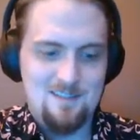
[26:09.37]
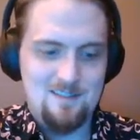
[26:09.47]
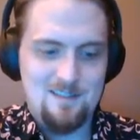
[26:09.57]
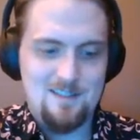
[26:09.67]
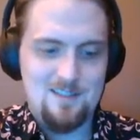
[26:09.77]

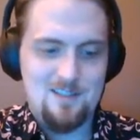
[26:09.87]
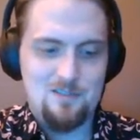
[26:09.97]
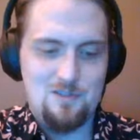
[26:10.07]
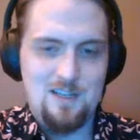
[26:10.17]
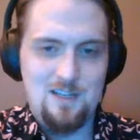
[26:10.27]
A
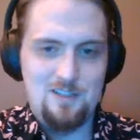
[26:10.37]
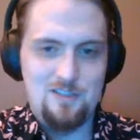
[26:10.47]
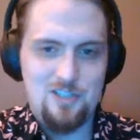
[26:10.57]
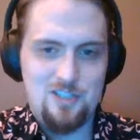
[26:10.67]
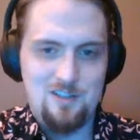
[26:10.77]

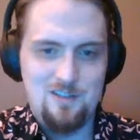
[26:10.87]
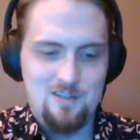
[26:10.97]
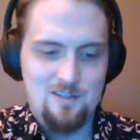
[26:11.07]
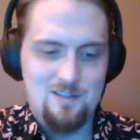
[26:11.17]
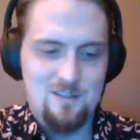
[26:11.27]
strange
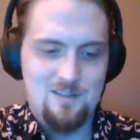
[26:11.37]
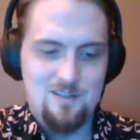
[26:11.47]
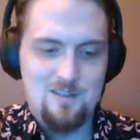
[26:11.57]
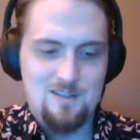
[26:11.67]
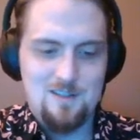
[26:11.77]

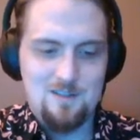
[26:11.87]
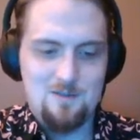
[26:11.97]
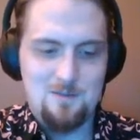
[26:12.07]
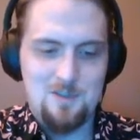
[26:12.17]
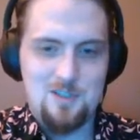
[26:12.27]

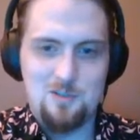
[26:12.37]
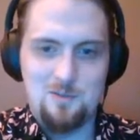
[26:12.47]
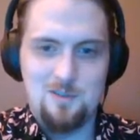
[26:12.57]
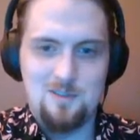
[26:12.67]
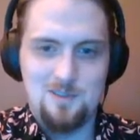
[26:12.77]

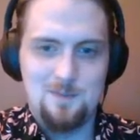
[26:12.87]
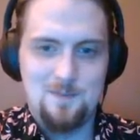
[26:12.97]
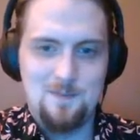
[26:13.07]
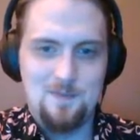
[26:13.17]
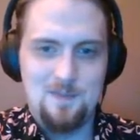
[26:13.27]
ritual
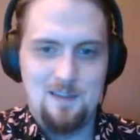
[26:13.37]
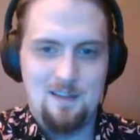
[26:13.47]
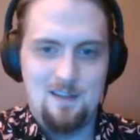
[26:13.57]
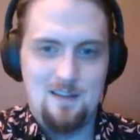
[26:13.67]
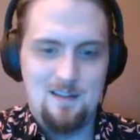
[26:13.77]

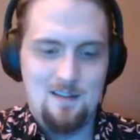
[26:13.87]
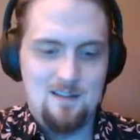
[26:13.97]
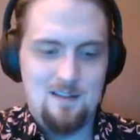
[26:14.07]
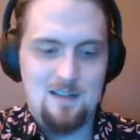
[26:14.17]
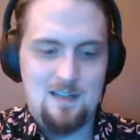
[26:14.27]

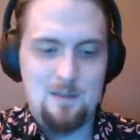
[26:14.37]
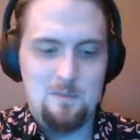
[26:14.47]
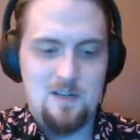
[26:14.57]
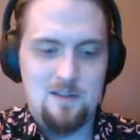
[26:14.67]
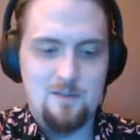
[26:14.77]
I
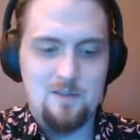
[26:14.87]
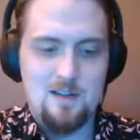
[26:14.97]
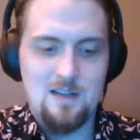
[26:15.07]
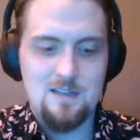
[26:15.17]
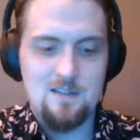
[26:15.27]
bother
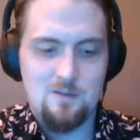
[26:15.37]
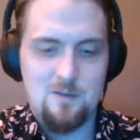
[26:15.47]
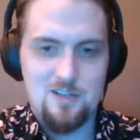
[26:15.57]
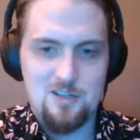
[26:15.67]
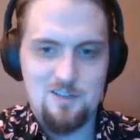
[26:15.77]
not to
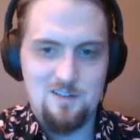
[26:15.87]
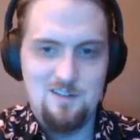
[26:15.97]
question.